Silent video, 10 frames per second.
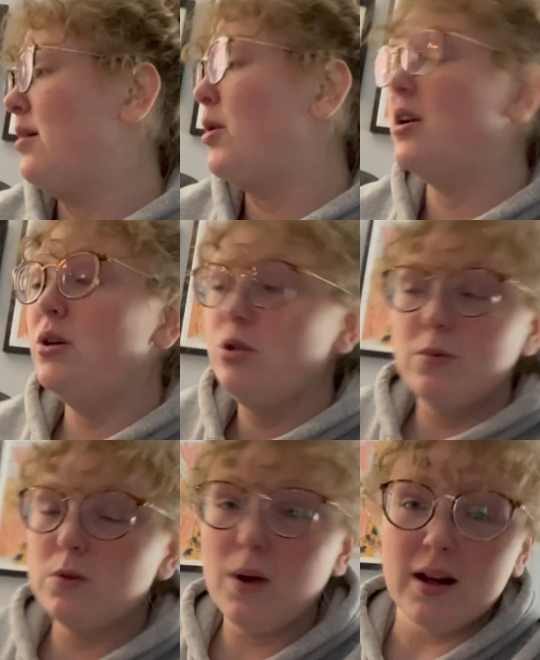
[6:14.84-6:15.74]
on YouTube
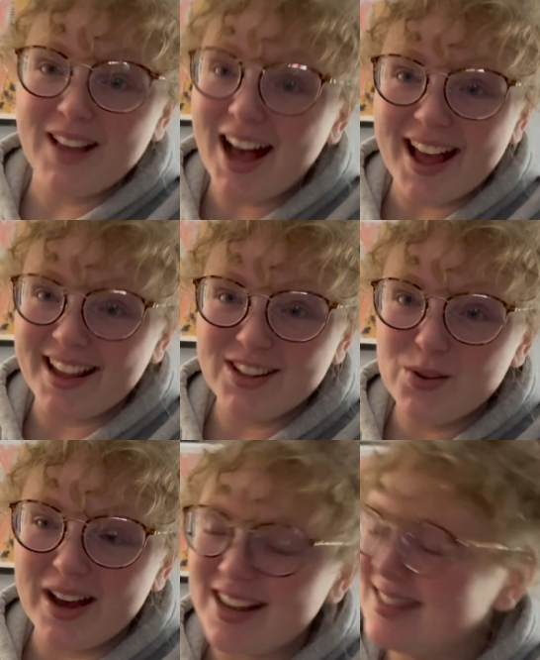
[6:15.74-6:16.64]
as well. Hi, you
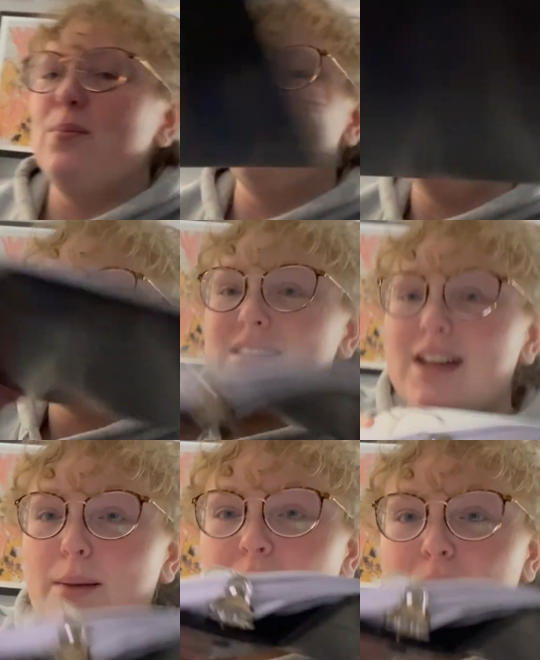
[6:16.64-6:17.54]
guys. But yes,
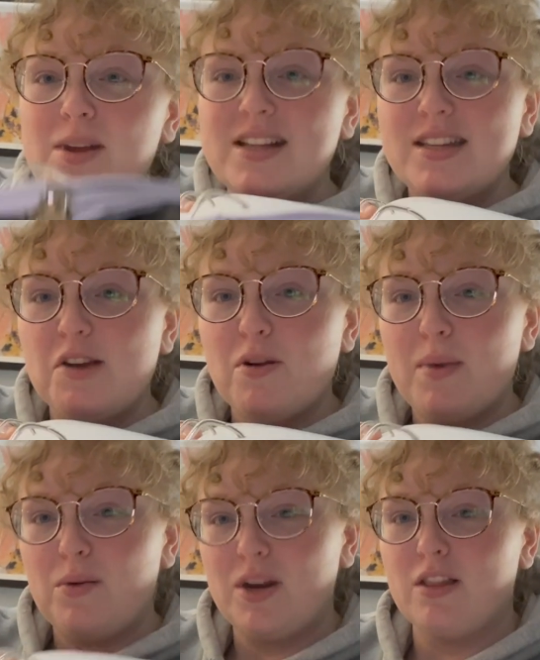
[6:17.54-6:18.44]
I'm going to be continuing my
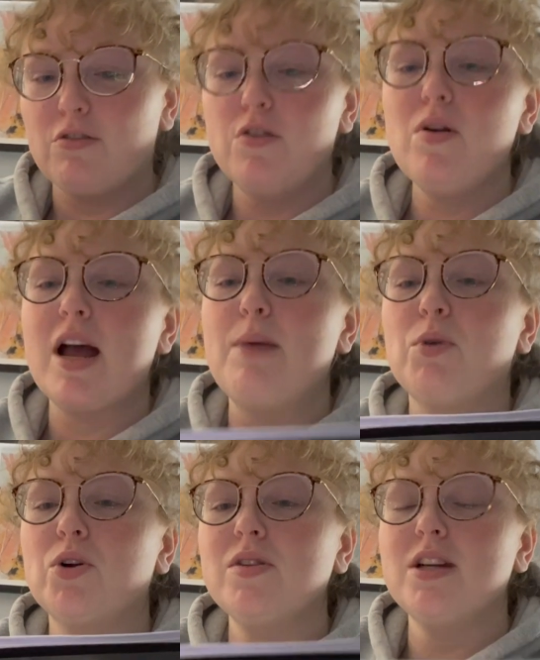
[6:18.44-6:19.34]
read through. I am
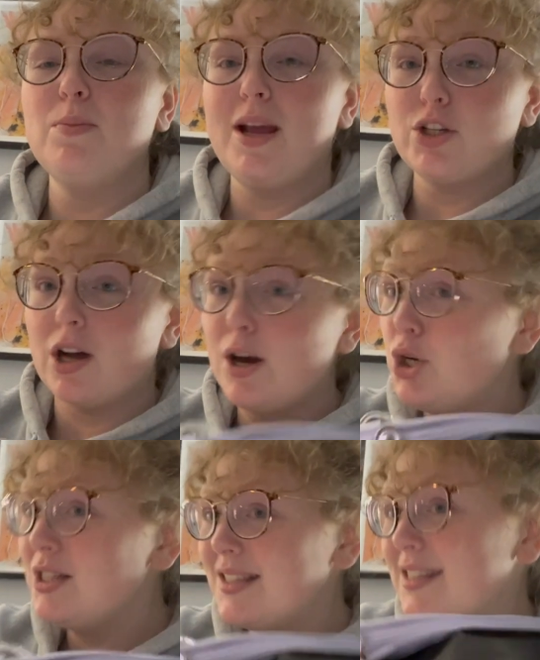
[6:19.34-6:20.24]
currently on page
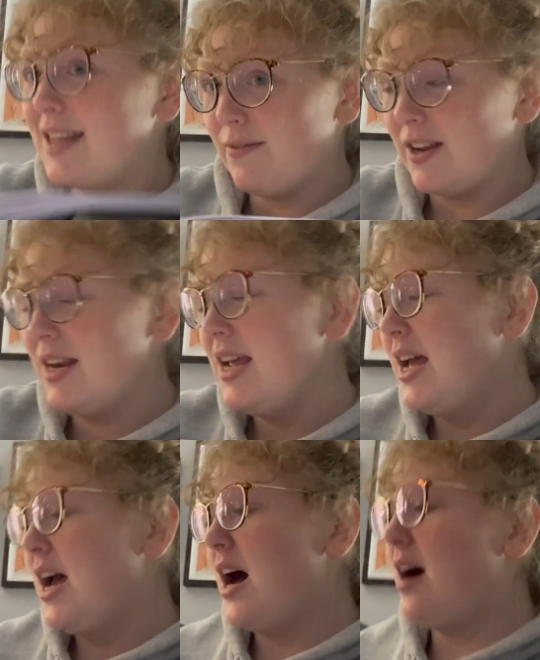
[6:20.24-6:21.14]
107
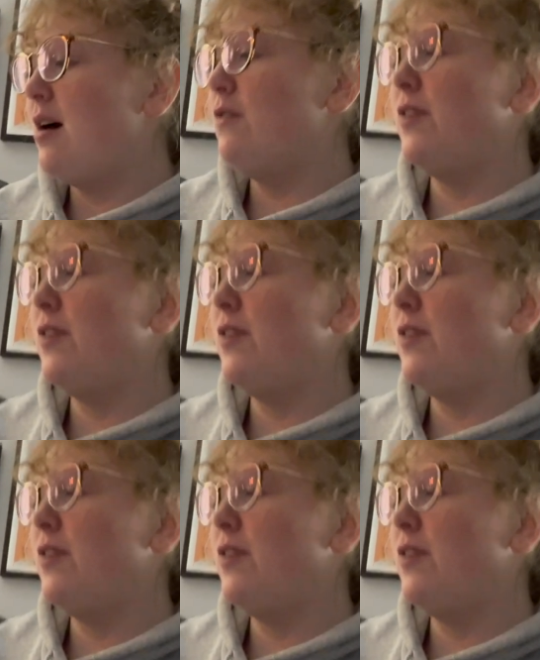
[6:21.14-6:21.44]
of